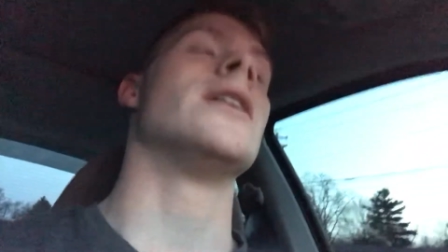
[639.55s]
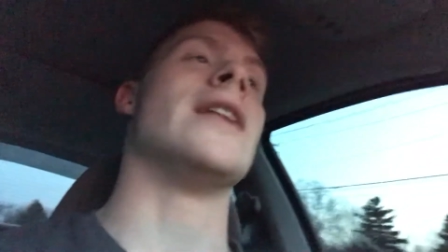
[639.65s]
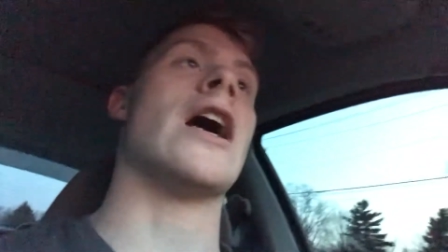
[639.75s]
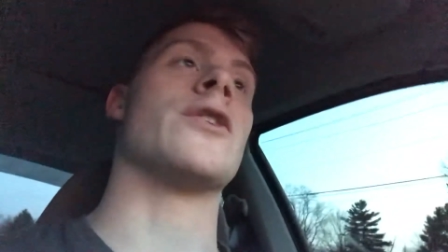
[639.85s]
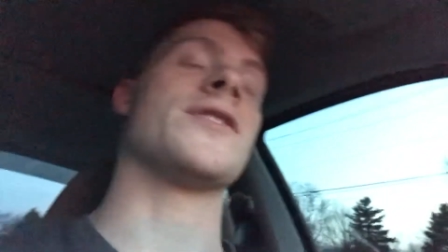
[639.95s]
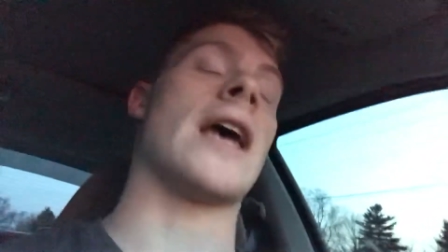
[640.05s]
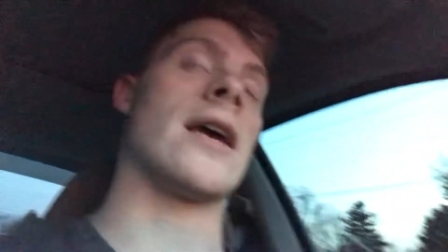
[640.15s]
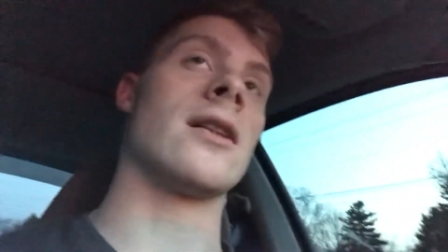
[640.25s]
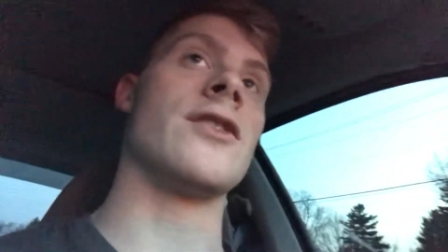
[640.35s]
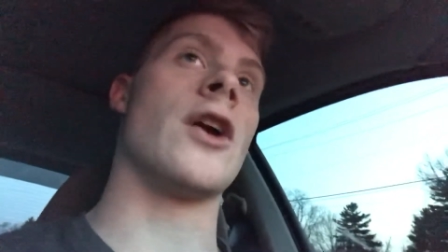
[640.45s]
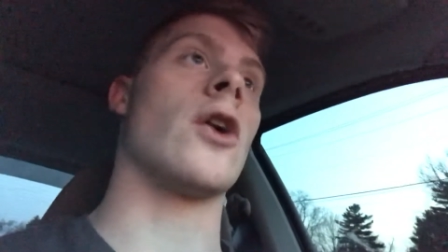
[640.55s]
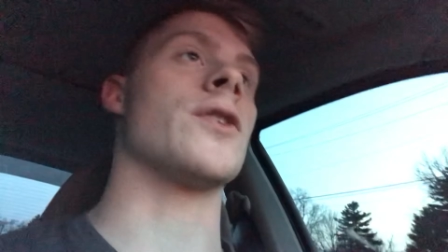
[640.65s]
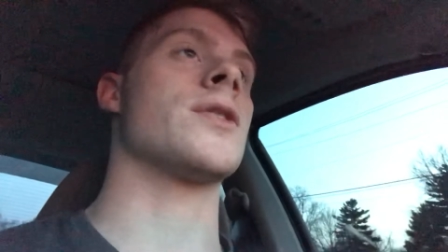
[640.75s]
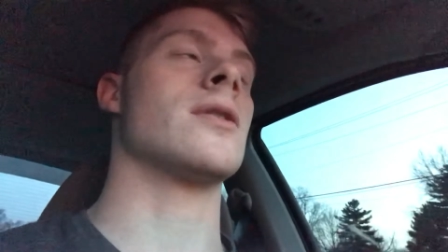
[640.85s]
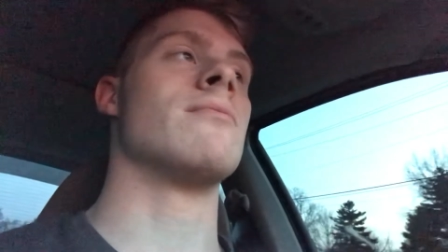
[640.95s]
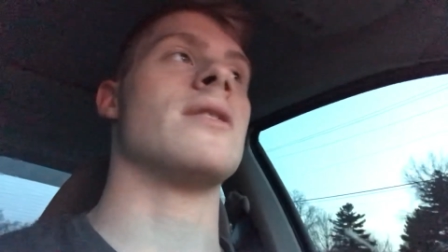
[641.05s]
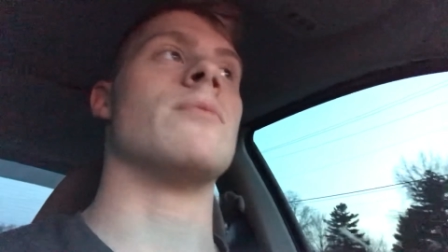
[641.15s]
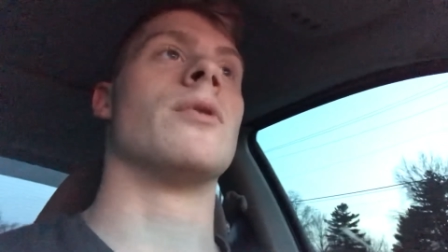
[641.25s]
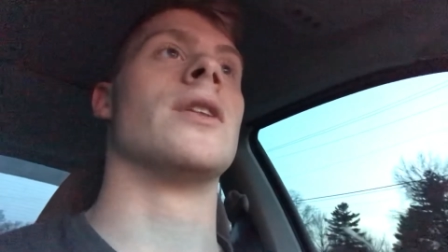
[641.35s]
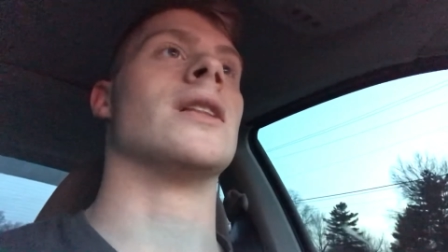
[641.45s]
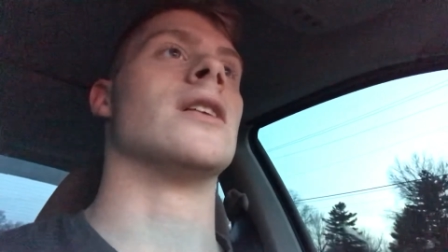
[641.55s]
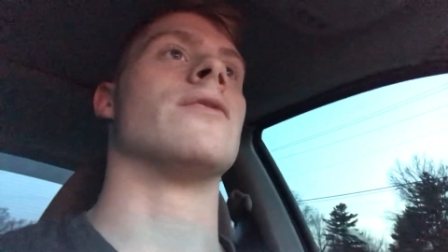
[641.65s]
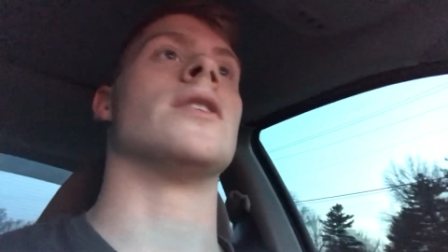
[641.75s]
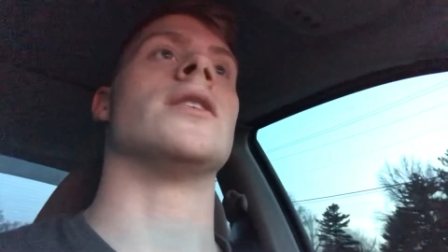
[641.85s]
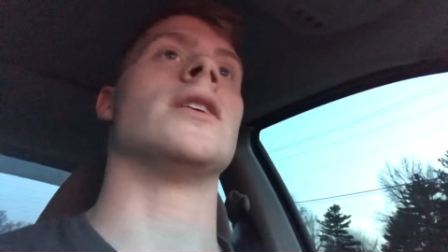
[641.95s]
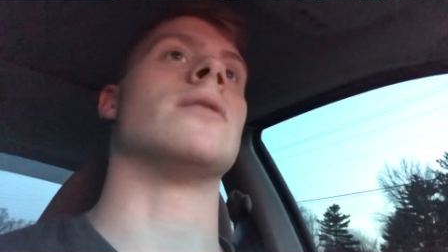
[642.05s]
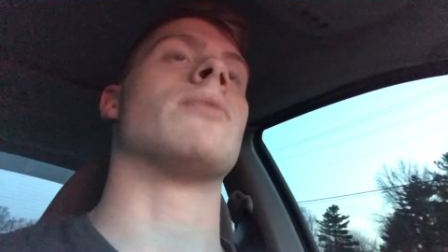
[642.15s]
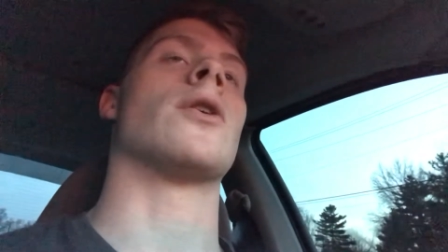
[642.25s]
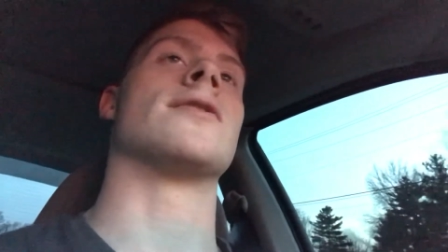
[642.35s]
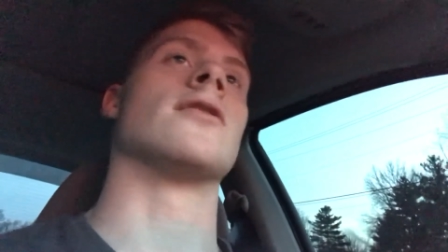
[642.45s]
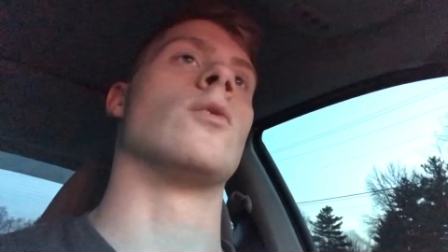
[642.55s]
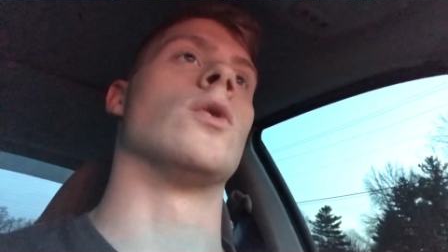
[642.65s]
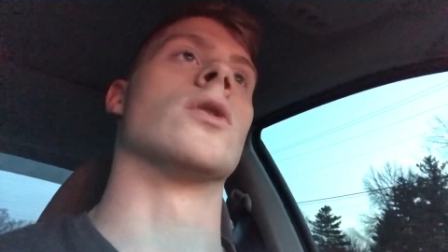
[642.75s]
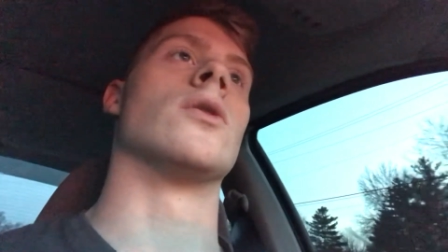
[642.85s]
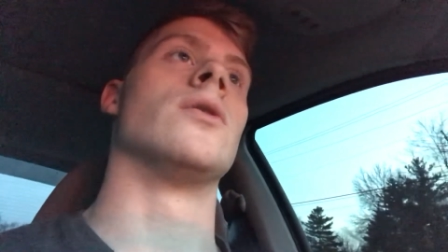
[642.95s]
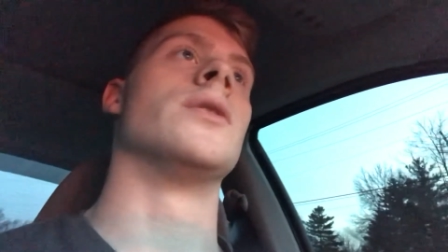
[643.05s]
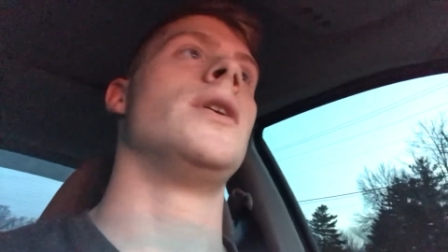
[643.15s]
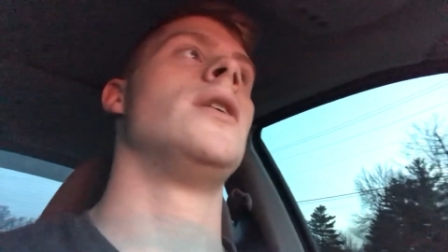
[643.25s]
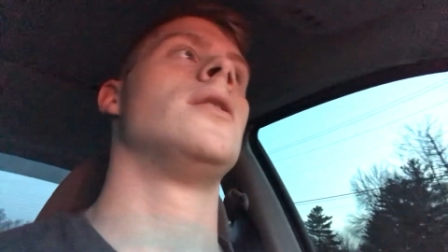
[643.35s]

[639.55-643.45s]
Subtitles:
Now, sadly, there are some people that live in parts of the world,